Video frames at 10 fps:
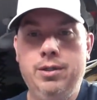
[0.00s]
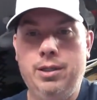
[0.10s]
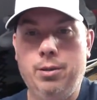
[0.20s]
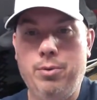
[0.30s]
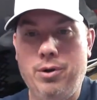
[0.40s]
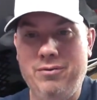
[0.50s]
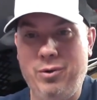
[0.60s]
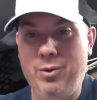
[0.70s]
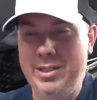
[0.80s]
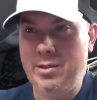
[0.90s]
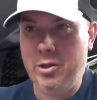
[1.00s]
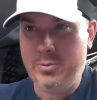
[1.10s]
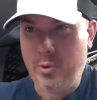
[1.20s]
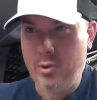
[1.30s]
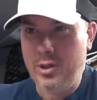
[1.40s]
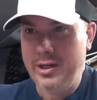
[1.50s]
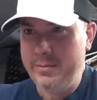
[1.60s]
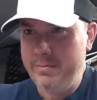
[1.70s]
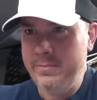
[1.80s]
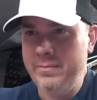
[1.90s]
They're a part of a research
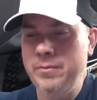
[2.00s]
program.